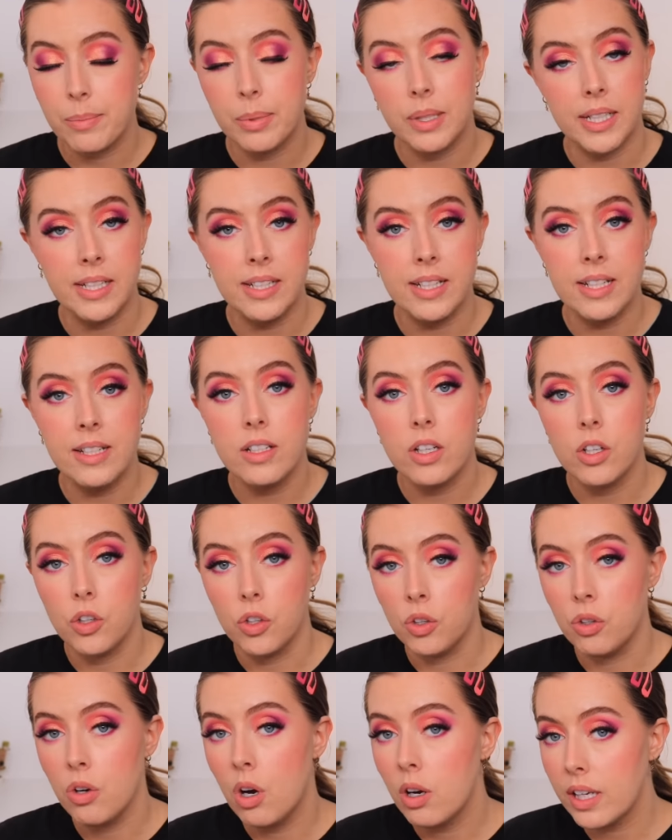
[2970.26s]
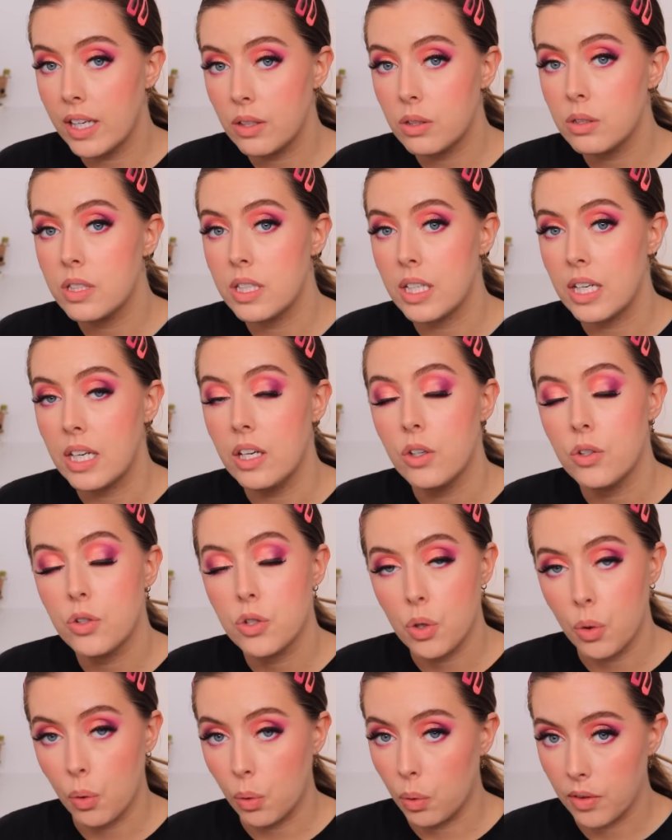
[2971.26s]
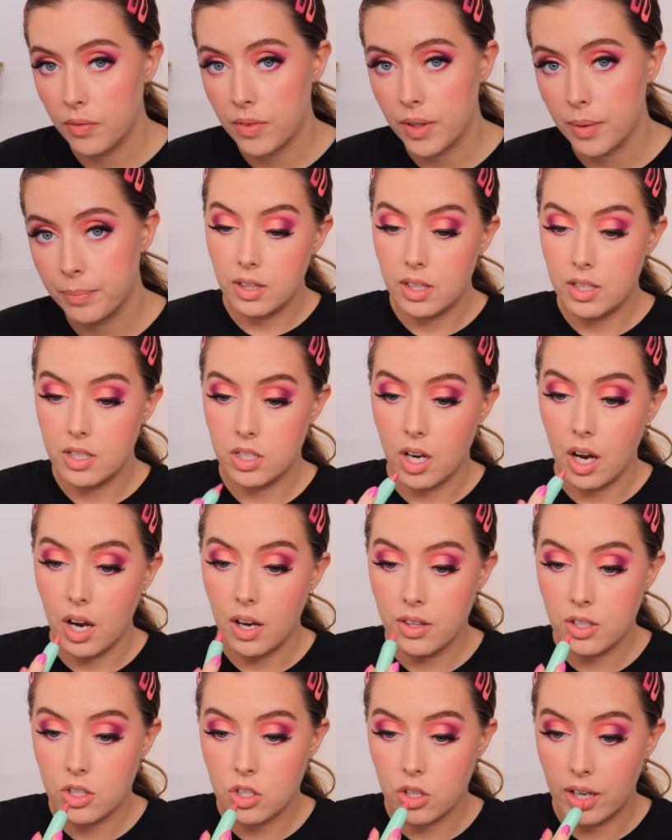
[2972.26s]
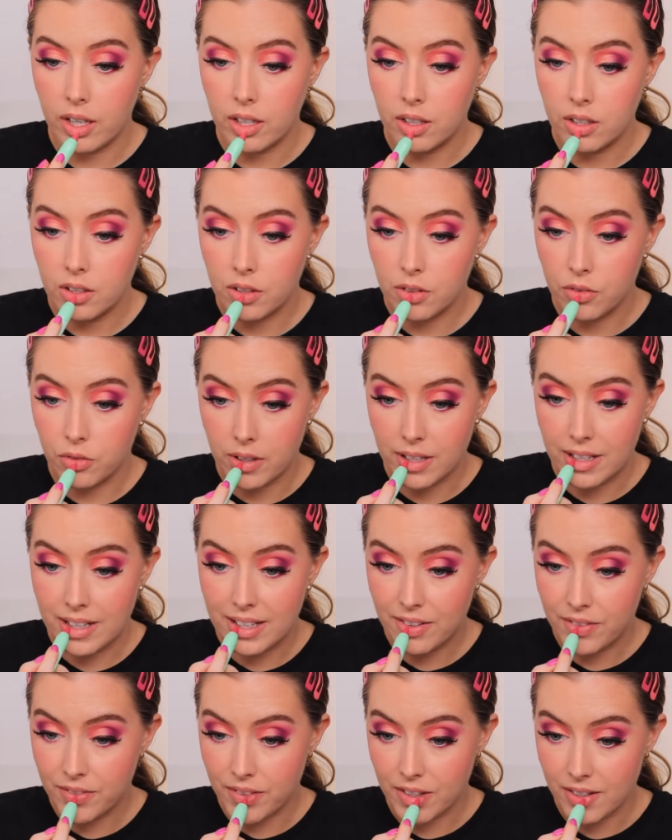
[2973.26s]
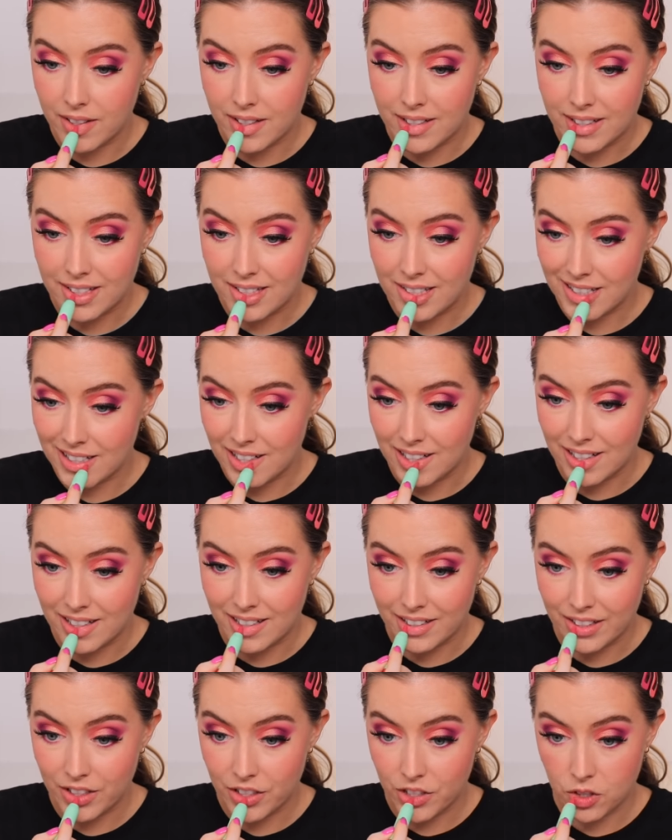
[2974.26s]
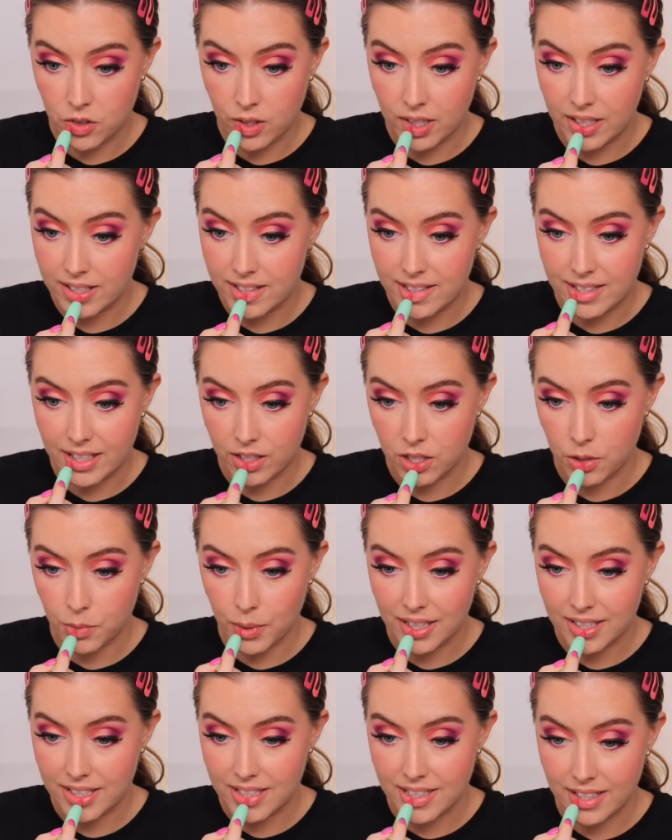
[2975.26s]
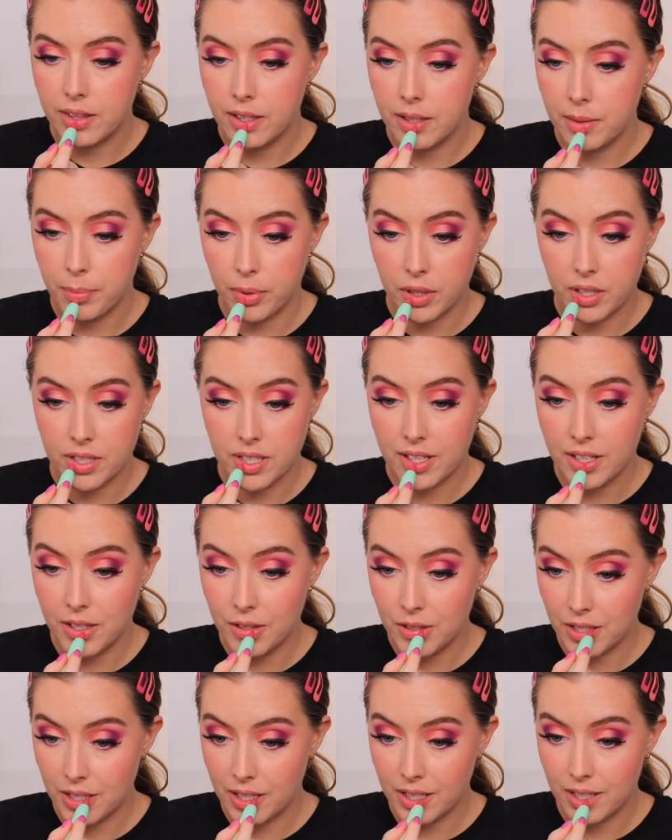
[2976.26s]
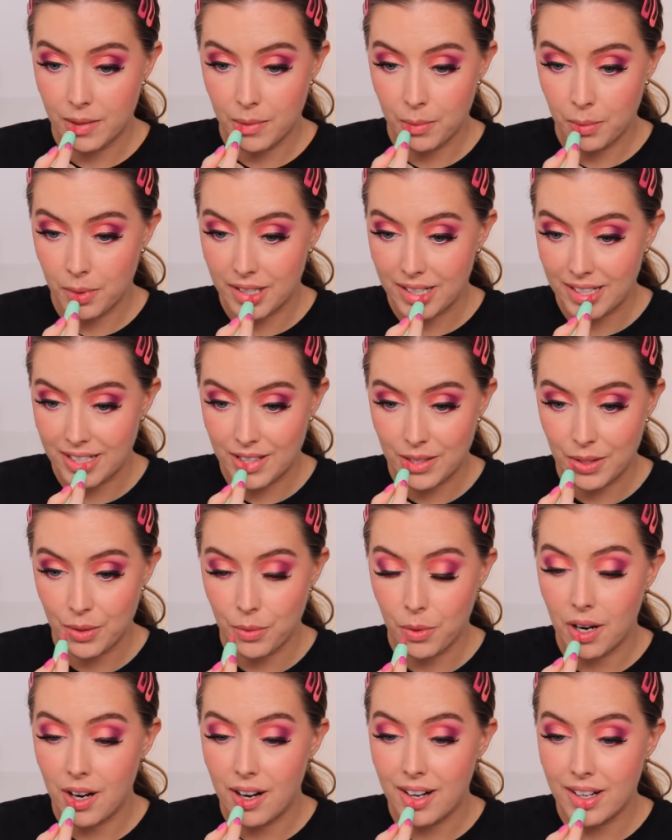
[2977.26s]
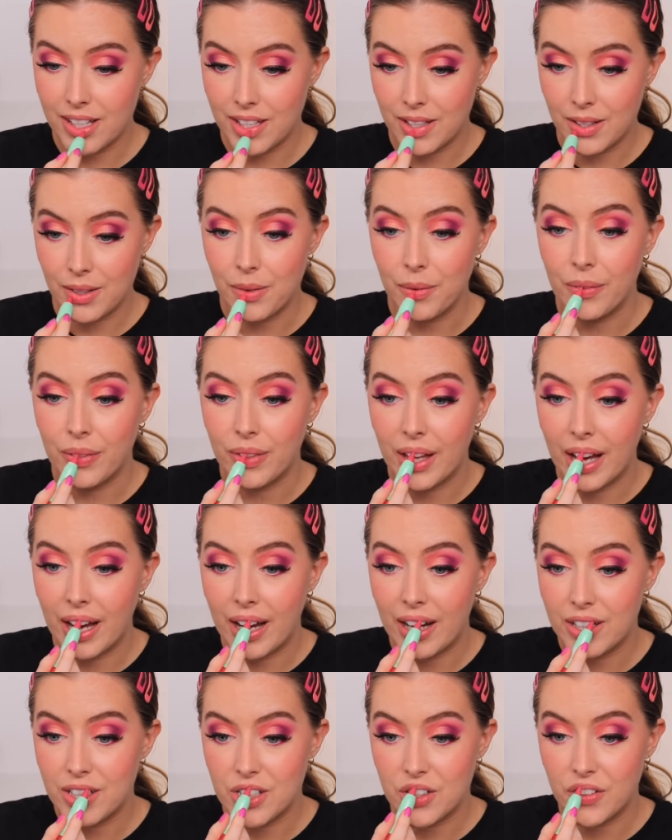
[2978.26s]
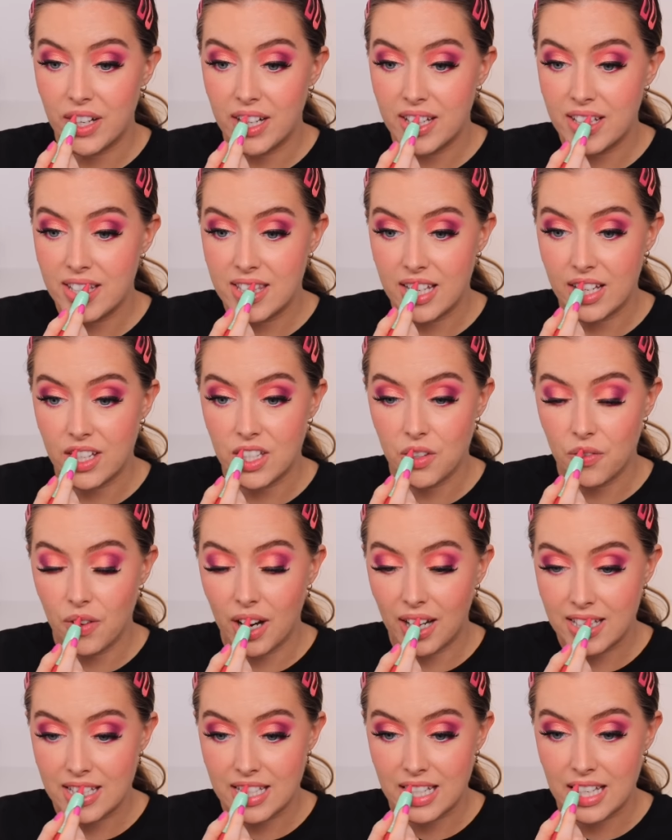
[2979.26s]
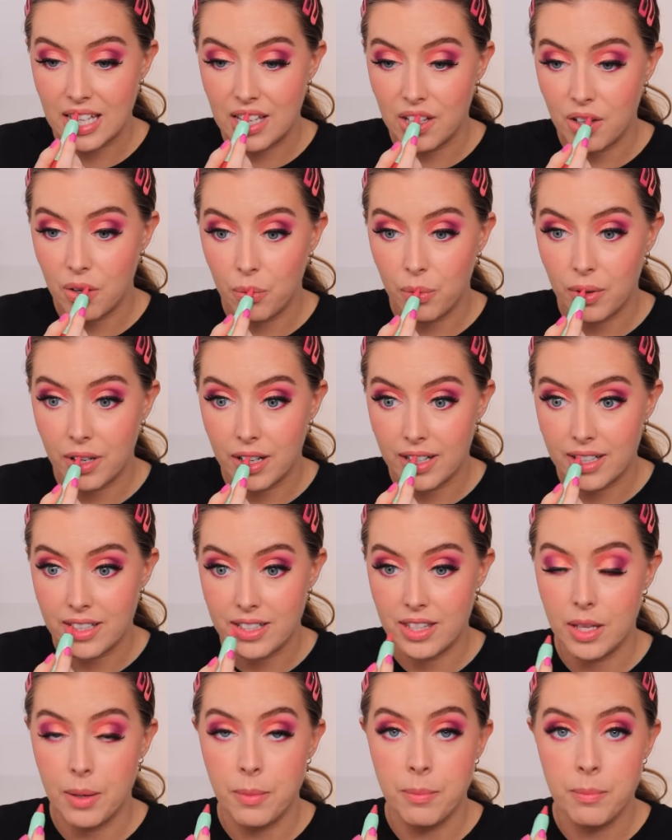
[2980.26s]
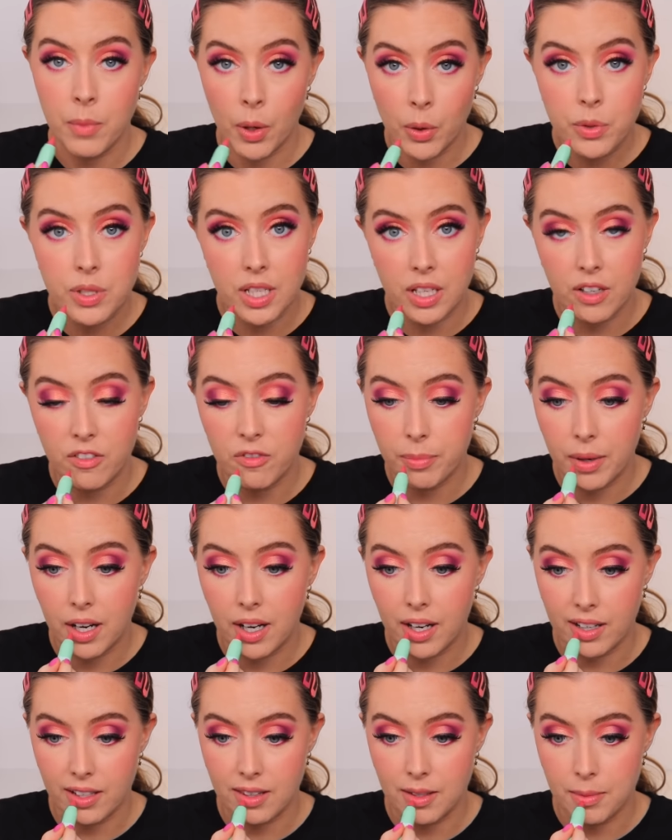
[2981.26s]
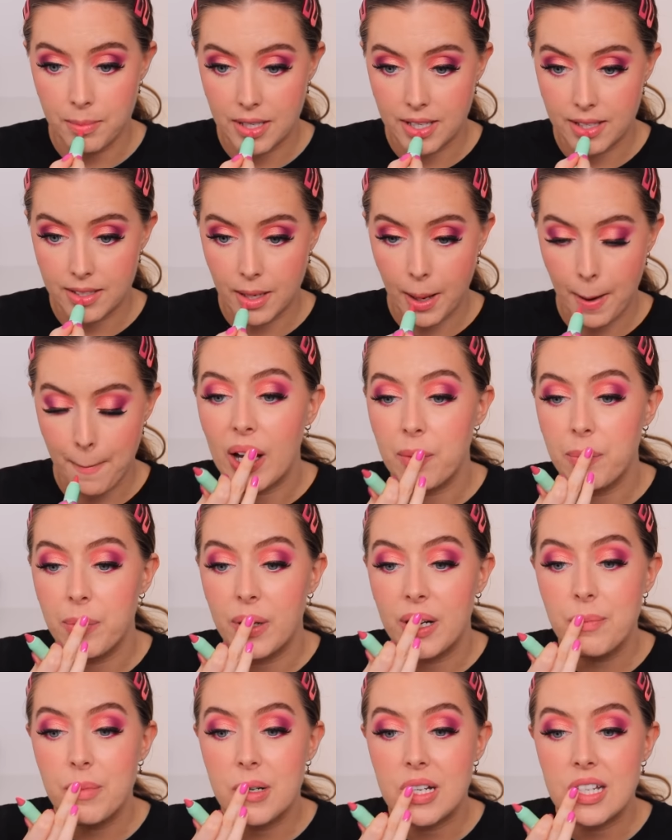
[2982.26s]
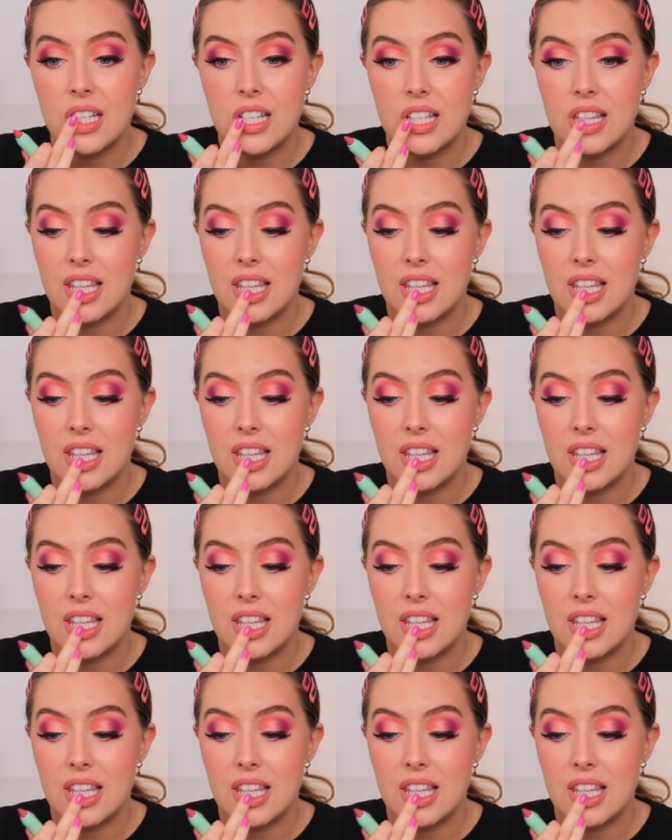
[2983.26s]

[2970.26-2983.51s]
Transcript: pleaded not guilty to all of them. The start of the trial really focused on Shrien's sexuality. The prosecution wanted to argue that Shrien's sexuality was the motive behind the murder. And pretty much